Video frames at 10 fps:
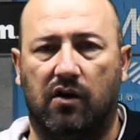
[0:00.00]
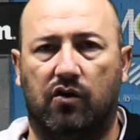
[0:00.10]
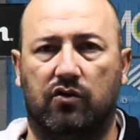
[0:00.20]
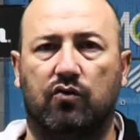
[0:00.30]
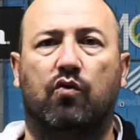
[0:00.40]

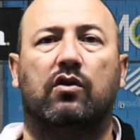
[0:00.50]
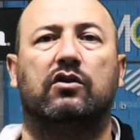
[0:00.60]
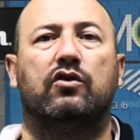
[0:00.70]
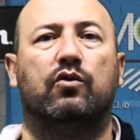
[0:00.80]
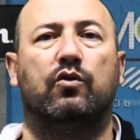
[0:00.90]
or you
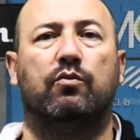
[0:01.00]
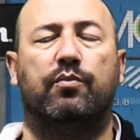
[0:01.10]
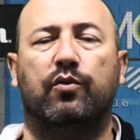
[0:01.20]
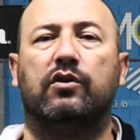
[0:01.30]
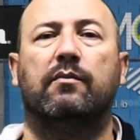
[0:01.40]
want to
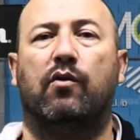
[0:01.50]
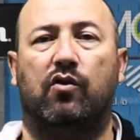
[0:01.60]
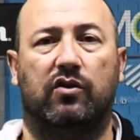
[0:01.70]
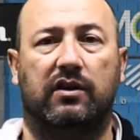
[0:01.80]
put the ball